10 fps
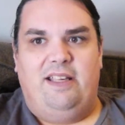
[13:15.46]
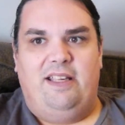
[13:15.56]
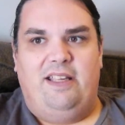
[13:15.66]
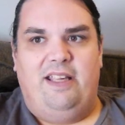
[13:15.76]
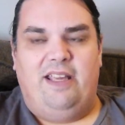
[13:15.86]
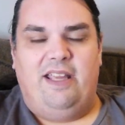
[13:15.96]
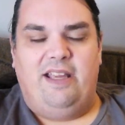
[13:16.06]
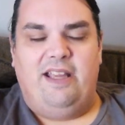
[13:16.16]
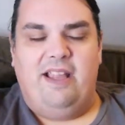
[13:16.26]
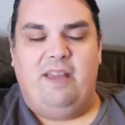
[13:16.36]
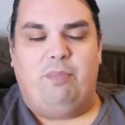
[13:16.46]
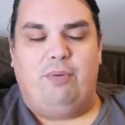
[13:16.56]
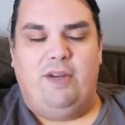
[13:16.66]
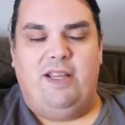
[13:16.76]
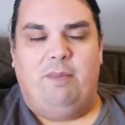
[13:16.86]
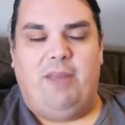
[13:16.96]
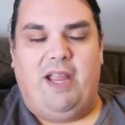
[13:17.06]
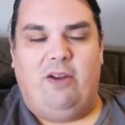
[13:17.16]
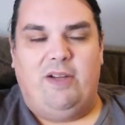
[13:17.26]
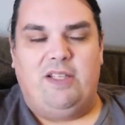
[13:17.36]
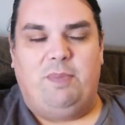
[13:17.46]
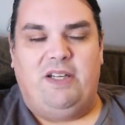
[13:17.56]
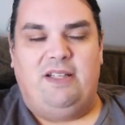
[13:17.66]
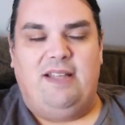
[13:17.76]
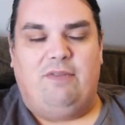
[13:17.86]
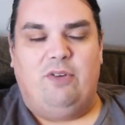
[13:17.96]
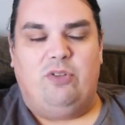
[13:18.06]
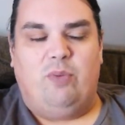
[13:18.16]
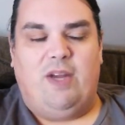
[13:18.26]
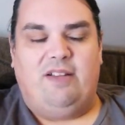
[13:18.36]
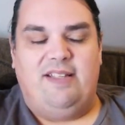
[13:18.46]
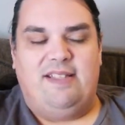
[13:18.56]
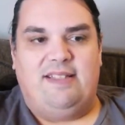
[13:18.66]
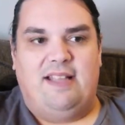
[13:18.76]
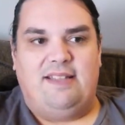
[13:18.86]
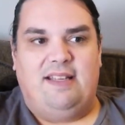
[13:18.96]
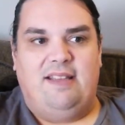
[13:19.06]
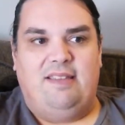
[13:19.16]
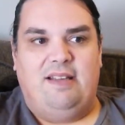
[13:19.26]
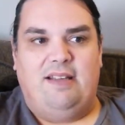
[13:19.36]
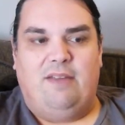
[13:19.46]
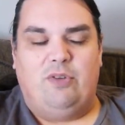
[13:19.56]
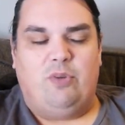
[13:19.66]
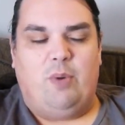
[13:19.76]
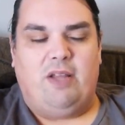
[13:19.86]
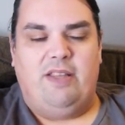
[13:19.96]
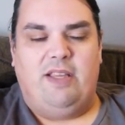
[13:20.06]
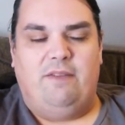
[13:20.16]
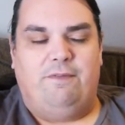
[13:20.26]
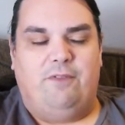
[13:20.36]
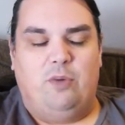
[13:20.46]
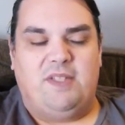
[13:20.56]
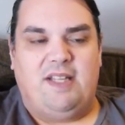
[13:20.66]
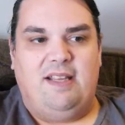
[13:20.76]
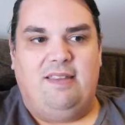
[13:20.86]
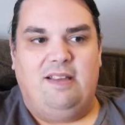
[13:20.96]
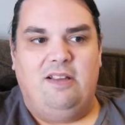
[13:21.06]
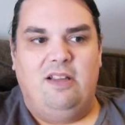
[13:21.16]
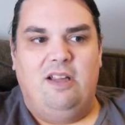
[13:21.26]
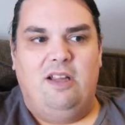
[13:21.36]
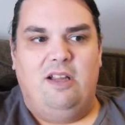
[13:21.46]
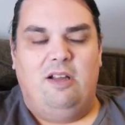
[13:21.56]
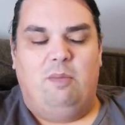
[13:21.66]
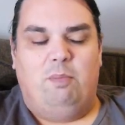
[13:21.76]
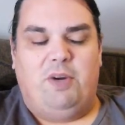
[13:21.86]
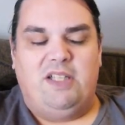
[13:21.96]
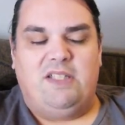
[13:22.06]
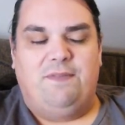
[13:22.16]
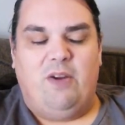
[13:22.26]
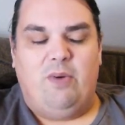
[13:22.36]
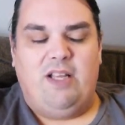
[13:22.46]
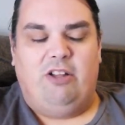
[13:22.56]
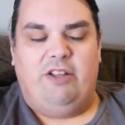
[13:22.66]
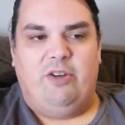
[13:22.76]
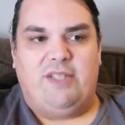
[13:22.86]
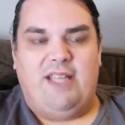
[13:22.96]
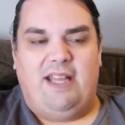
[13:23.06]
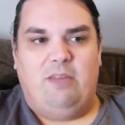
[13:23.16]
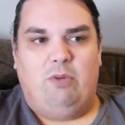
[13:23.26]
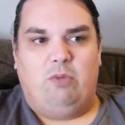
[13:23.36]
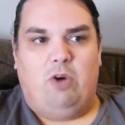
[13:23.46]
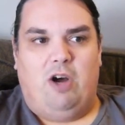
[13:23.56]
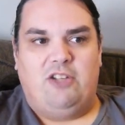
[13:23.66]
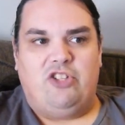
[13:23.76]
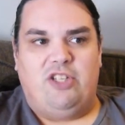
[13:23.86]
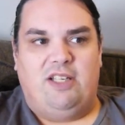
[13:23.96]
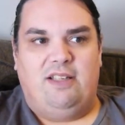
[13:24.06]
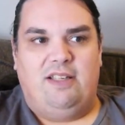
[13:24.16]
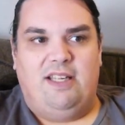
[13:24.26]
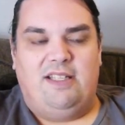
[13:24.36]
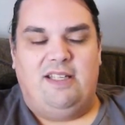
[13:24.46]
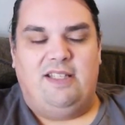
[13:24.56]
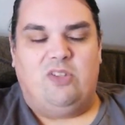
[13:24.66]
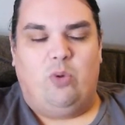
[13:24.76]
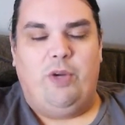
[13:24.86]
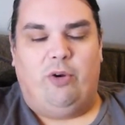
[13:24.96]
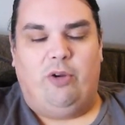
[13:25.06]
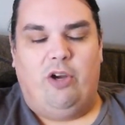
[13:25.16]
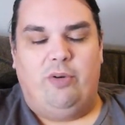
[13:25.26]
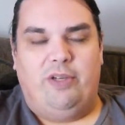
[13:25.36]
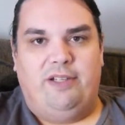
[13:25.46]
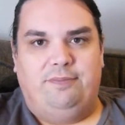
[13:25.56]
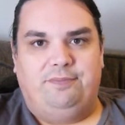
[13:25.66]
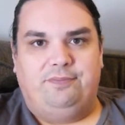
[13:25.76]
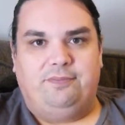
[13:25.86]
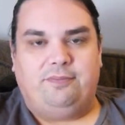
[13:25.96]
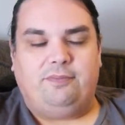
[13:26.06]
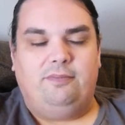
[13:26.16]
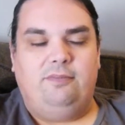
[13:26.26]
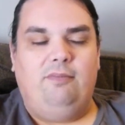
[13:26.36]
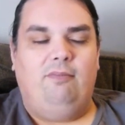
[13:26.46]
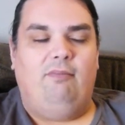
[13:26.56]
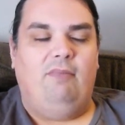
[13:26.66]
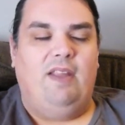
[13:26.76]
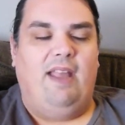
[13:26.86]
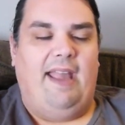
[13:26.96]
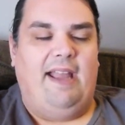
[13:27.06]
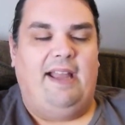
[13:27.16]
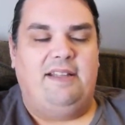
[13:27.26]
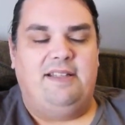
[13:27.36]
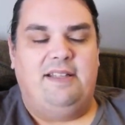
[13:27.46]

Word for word: it, it can get pretty apparent, but it never directly says anything, never directly confirms anything but it's very clear to anyone watching it it's queer coded and